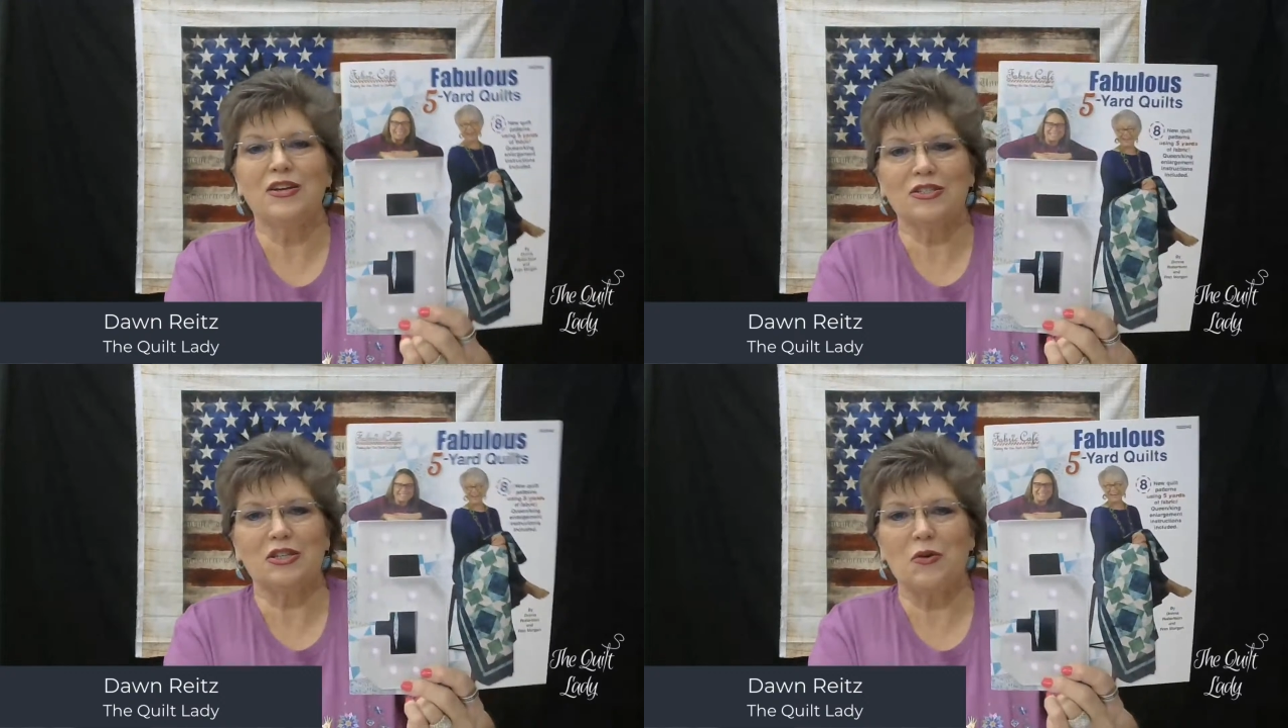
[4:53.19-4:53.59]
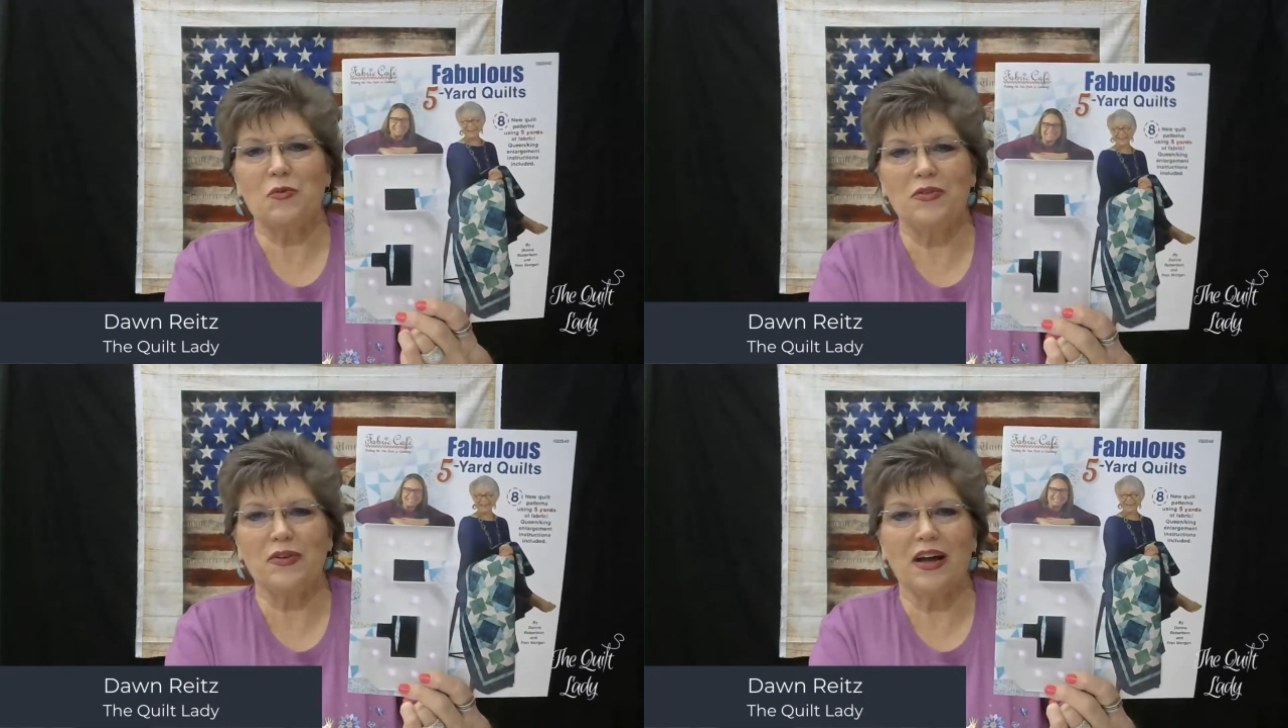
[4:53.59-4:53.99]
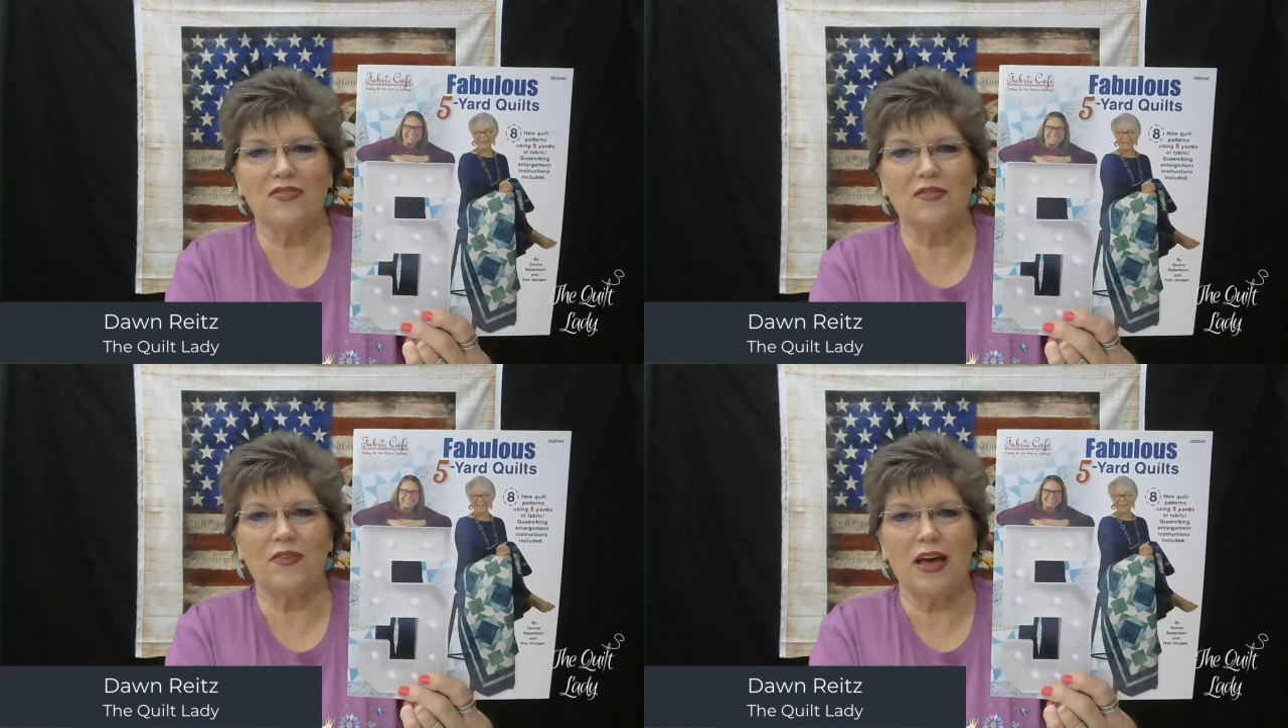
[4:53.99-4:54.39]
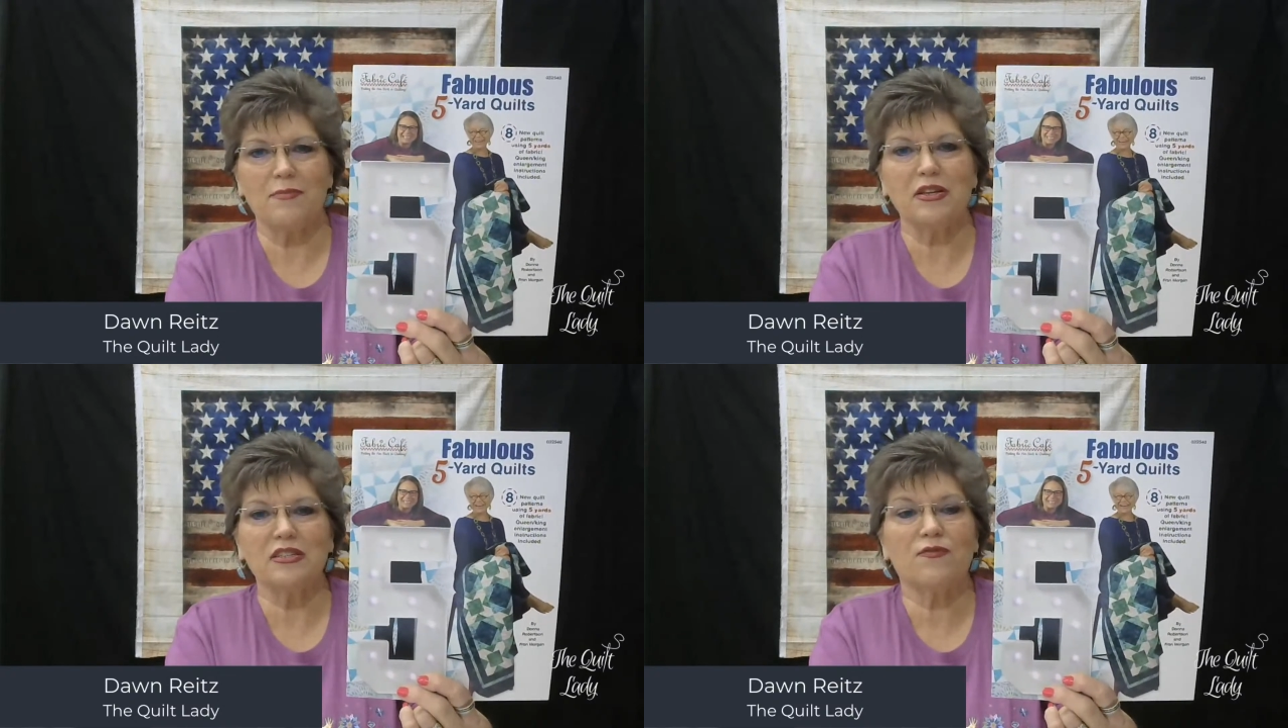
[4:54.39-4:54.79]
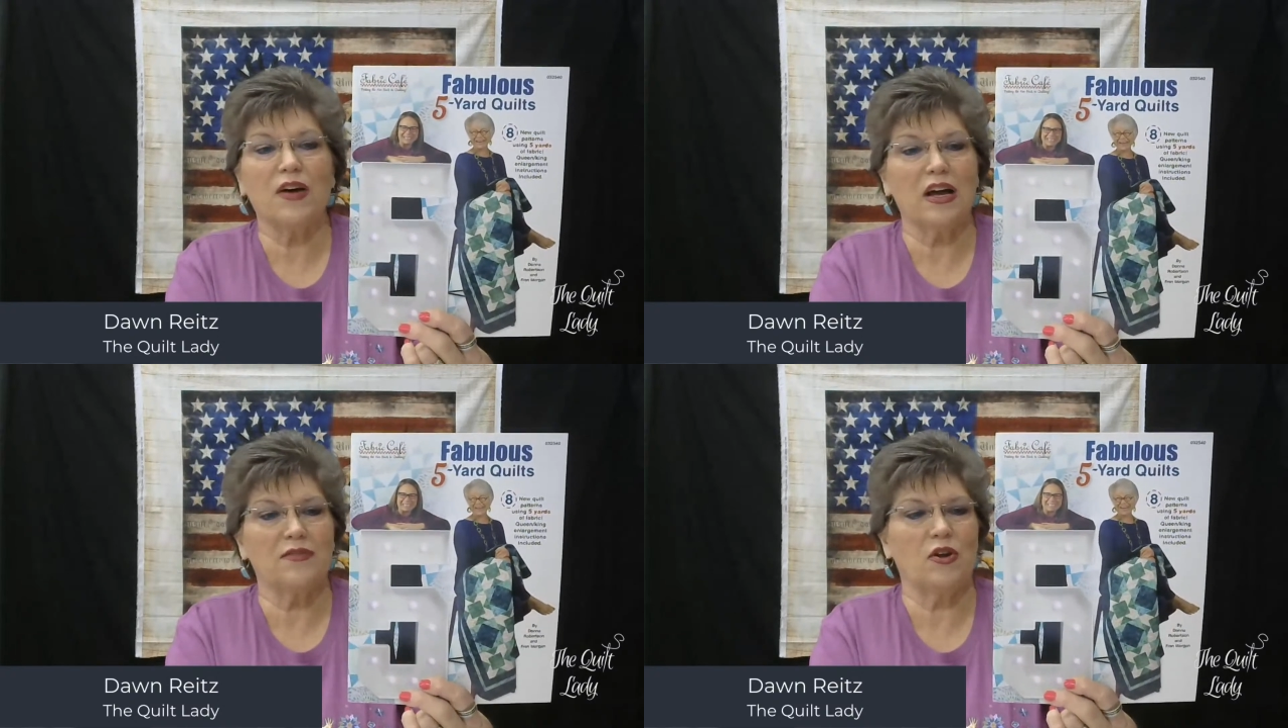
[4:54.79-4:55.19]
So we've got the fabulous
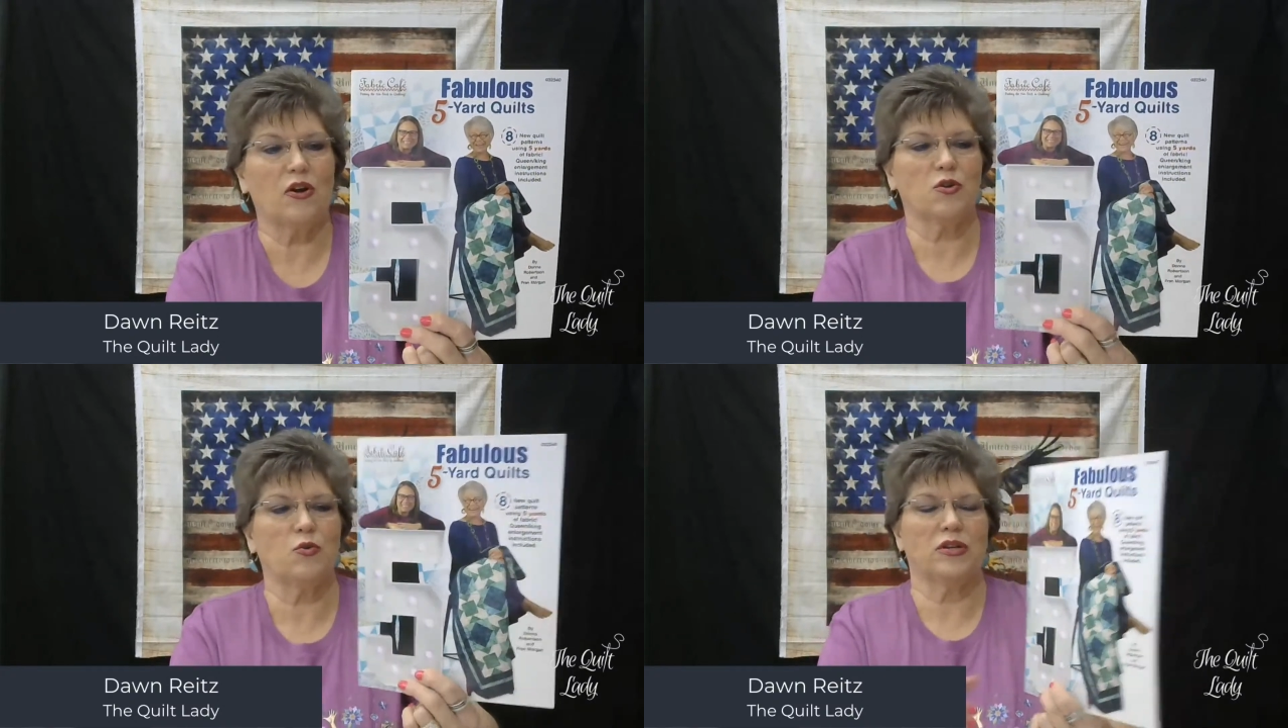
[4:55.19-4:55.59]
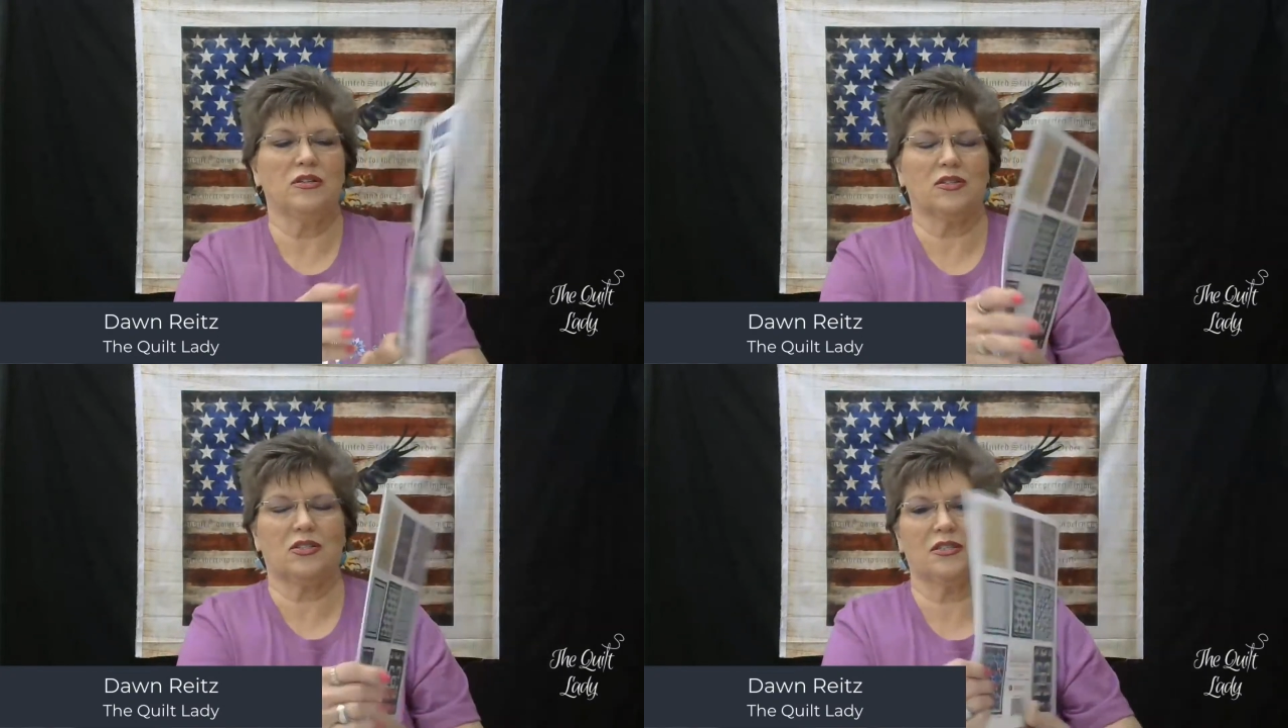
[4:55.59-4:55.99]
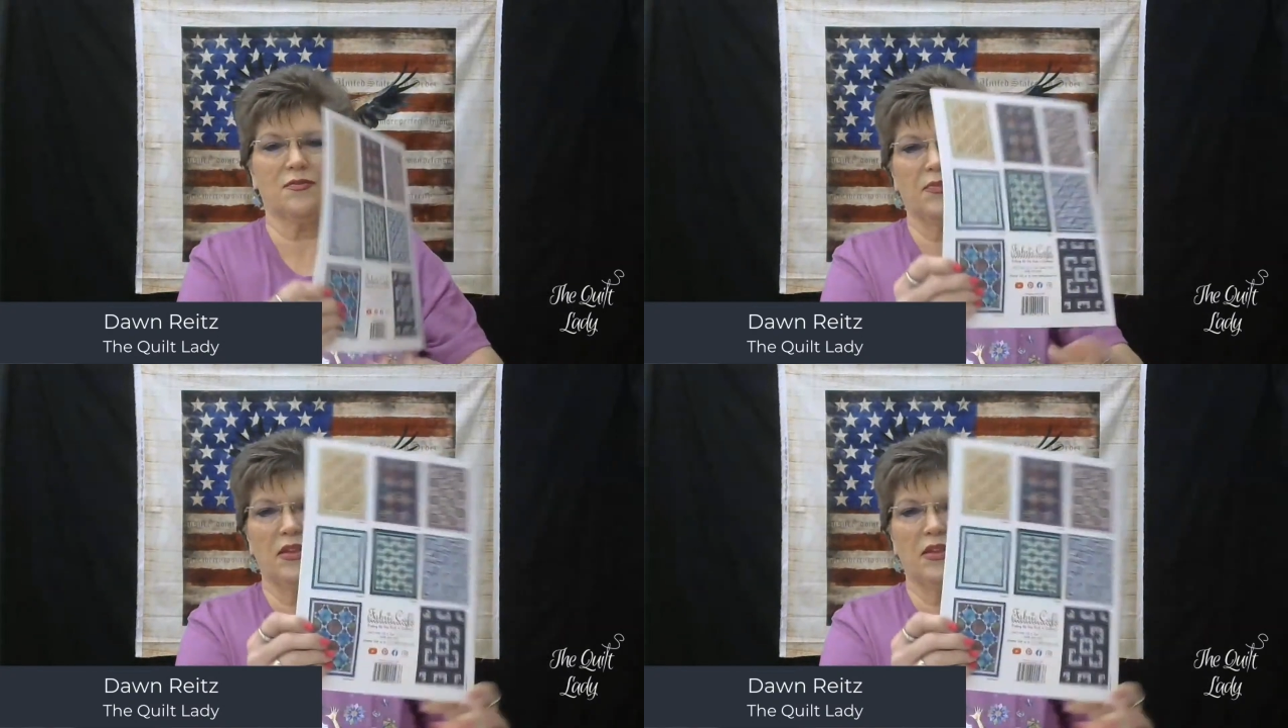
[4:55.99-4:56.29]
5-yard quilts.